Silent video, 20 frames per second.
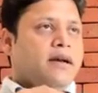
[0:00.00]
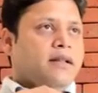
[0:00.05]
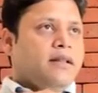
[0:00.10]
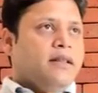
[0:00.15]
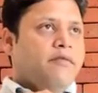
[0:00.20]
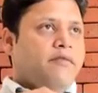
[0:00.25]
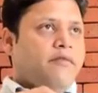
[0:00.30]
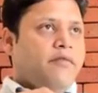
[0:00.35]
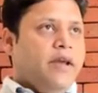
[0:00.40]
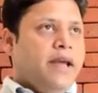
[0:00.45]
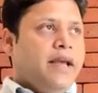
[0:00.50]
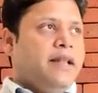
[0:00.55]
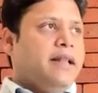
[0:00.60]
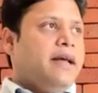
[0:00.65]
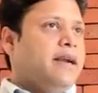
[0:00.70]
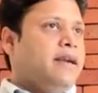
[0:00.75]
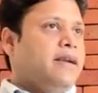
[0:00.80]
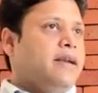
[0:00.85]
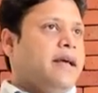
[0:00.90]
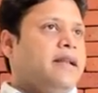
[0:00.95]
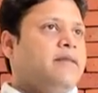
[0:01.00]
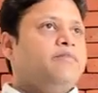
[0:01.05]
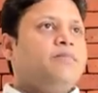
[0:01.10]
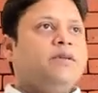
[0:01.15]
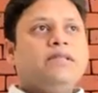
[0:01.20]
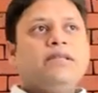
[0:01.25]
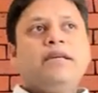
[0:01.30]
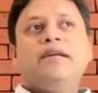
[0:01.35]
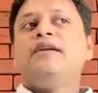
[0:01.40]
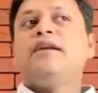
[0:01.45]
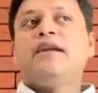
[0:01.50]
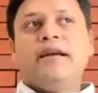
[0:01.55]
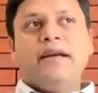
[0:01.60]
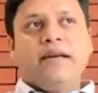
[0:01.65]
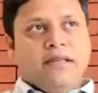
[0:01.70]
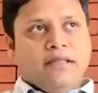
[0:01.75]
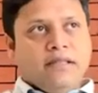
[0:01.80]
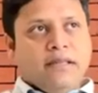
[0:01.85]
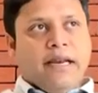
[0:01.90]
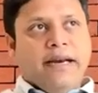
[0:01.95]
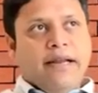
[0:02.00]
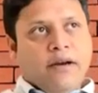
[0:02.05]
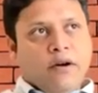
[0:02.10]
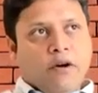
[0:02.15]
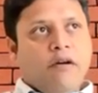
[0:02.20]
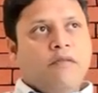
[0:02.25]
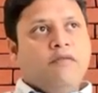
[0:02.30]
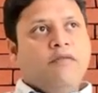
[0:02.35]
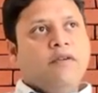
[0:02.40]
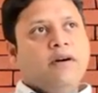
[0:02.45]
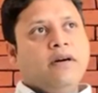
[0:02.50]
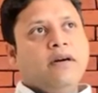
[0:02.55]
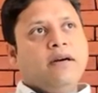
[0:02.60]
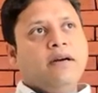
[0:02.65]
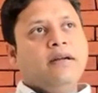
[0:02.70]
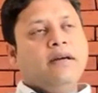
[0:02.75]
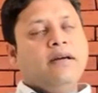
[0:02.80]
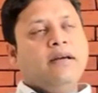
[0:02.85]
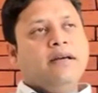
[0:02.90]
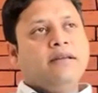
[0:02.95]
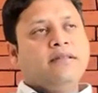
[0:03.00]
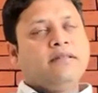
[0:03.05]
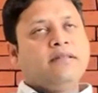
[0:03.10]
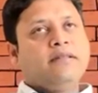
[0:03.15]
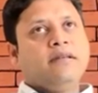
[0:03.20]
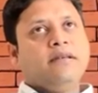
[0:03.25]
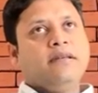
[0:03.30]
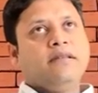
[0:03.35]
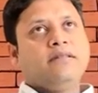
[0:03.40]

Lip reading: the way that 10% rate is getting offered, it's